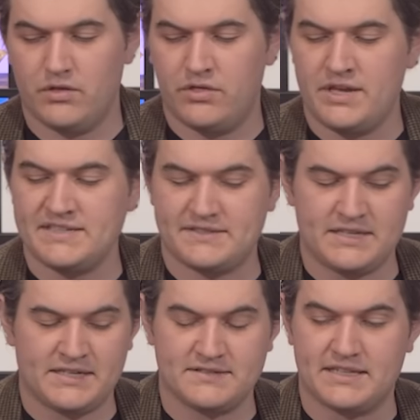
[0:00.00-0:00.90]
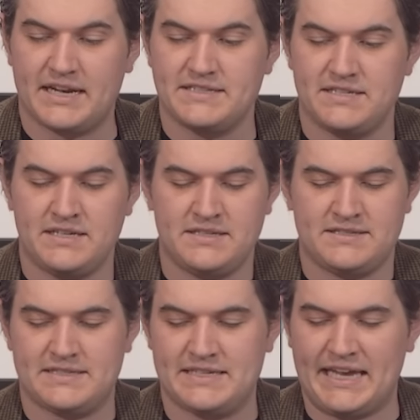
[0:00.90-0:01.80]
these things that I
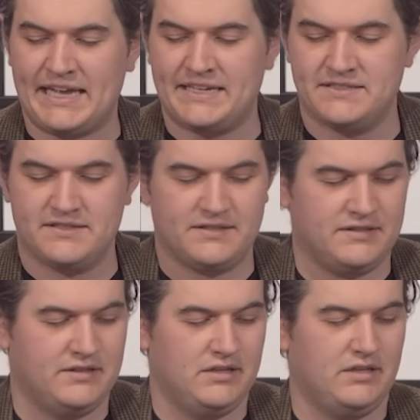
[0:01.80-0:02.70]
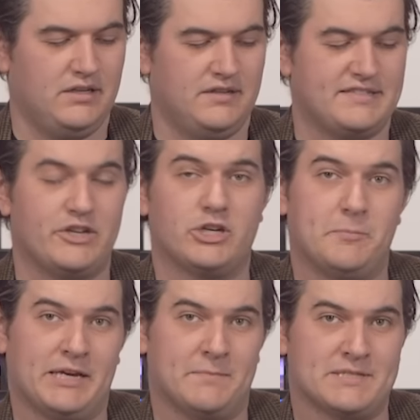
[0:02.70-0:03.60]
teased at the end, said you
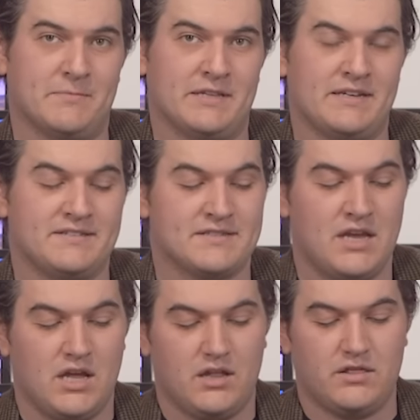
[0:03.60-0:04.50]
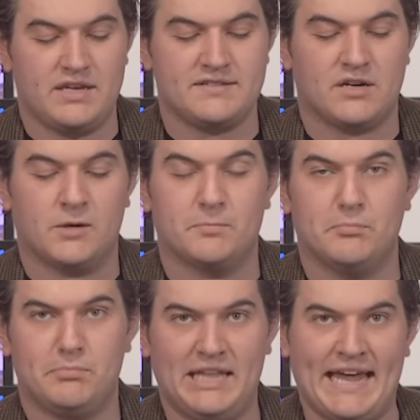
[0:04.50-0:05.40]
could pick up some of these are
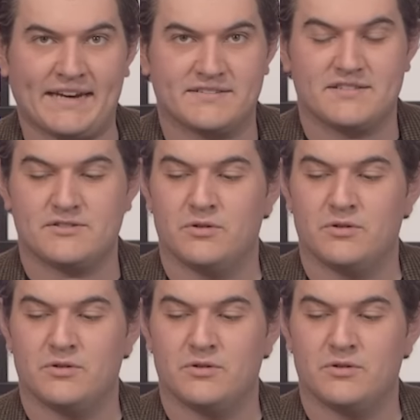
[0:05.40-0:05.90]
blanks.